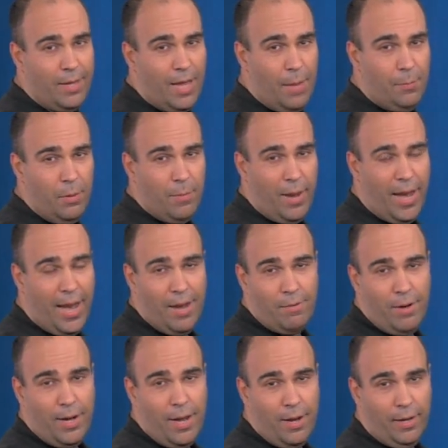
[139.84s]
I put my hand
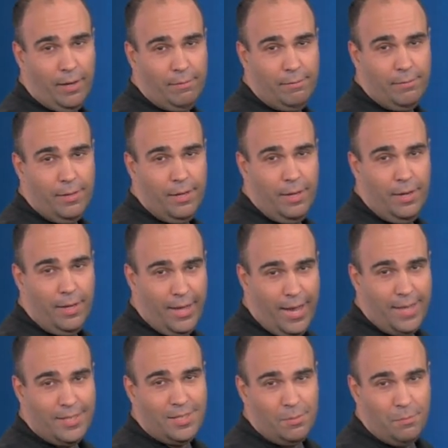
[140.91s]
right on it.
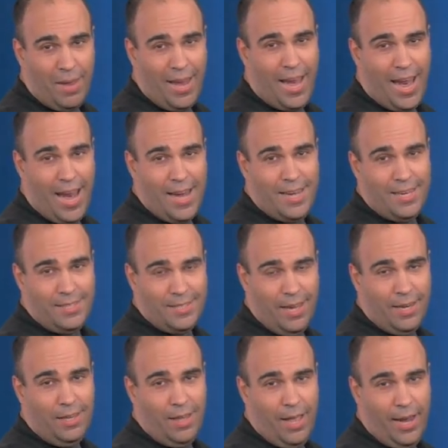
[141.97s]
Yes, my hand is
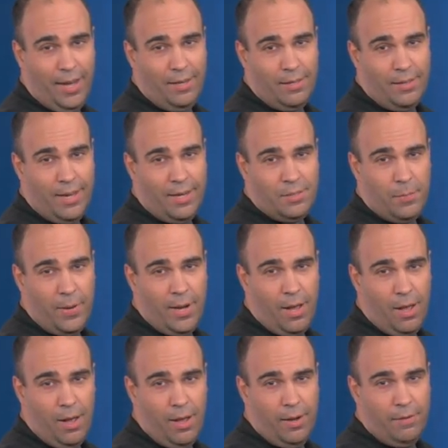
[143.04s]
on a light that has been
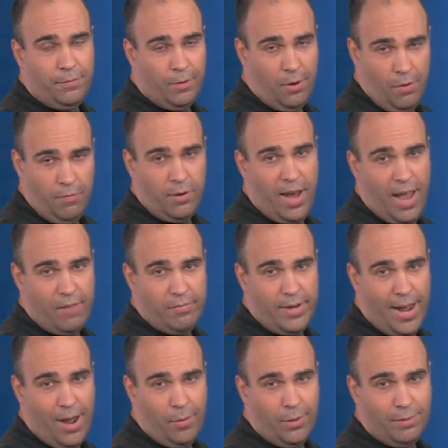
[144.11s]
on for over half an
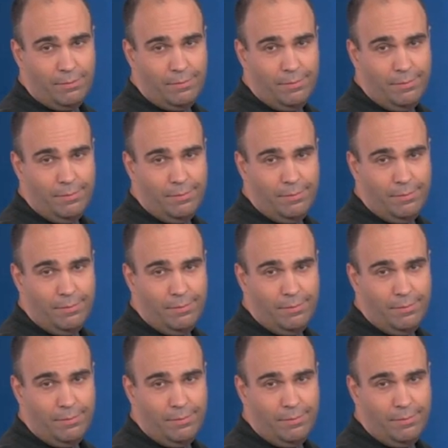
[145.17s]
hour.